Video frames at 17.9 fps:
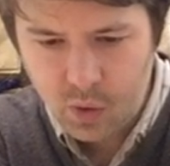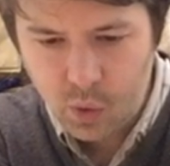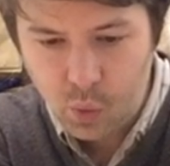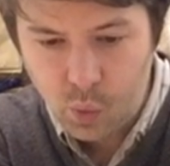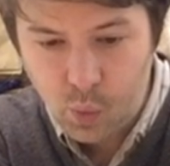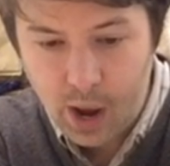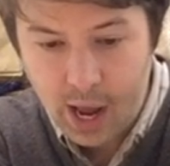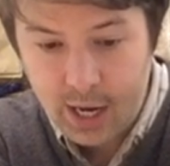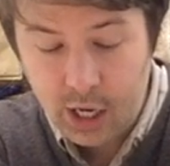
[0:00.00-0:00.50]

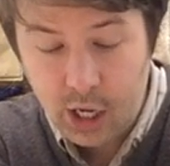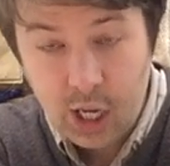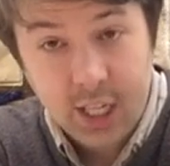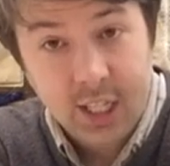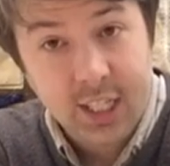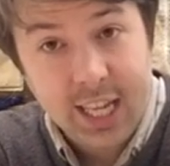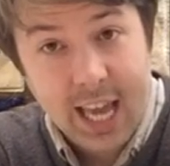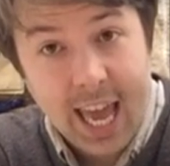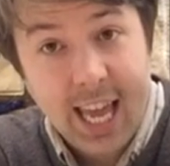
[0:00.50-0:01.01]
when you
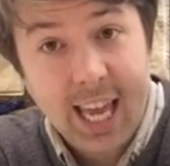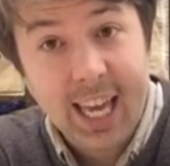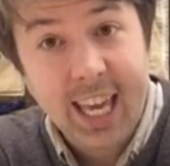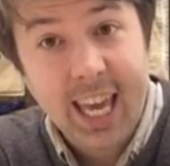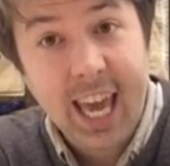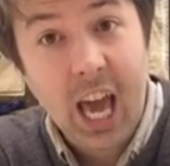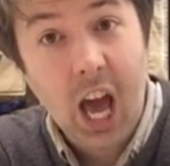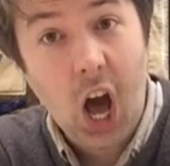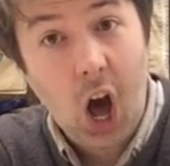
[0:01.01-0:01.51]
take
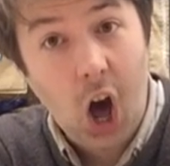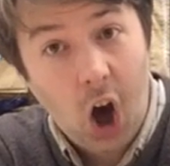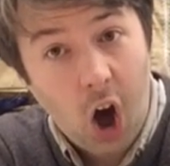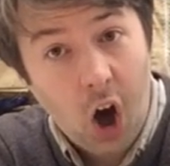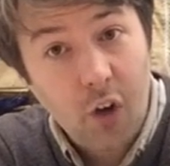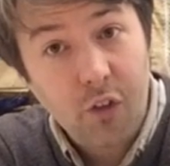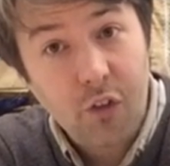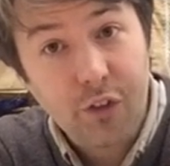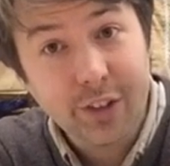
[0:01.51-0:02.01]
it
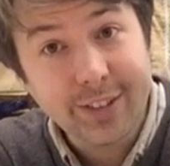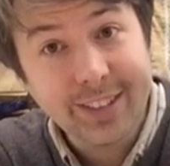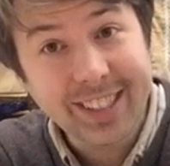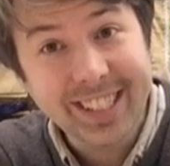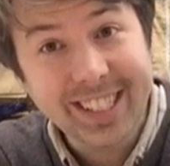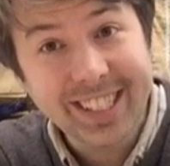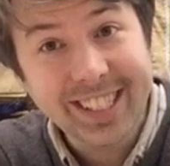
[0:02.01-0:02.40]
off.